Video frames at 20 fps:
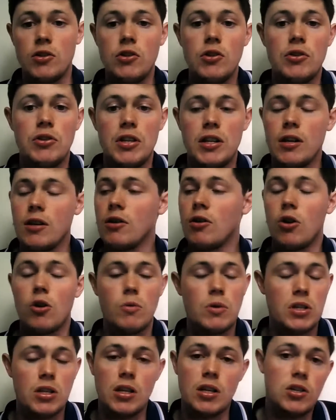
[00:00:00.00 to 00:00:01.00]
deal, or we
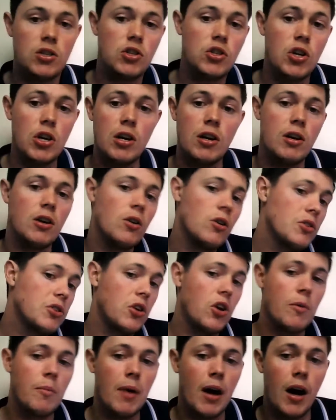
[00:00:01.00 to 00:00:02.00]
say cheerio to
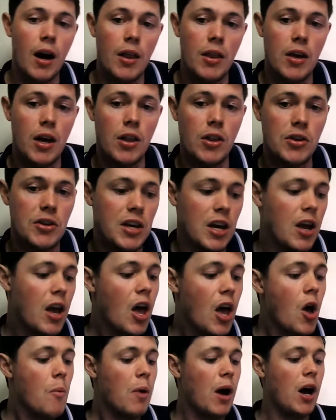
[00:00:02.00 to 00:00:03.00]
him at the end of the day.
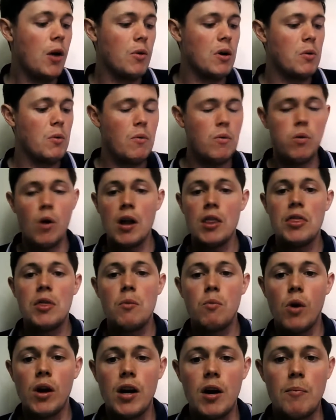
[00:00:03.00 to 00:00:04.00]
But anyway, we've
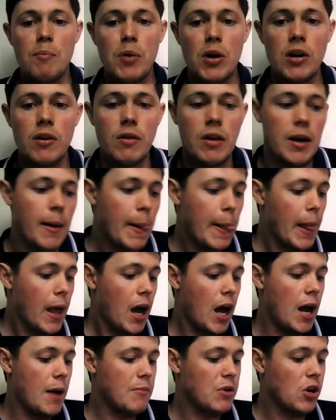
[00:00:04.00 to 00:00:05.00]
won at Burnley.
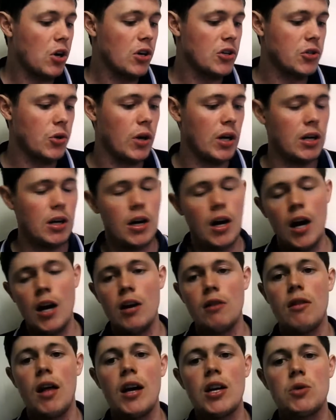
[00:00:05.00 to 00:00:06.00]
Gonzo, any
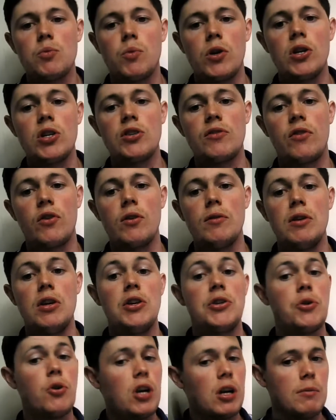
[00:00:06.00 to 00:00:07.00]
last words for you?
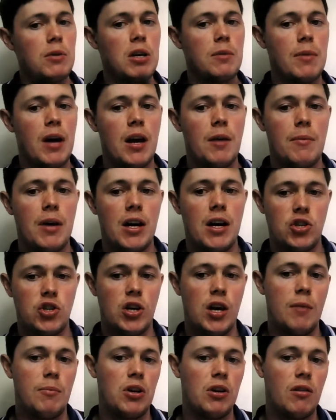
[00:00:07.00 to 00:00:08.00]
Don't give me a man of match
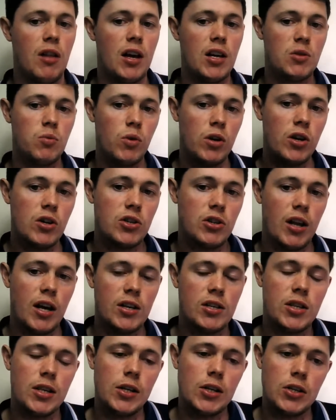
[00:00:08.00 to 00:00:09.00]
yet, but your last words,
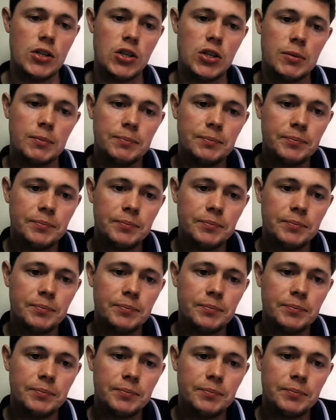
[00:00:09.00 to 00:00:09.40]
last thoughts.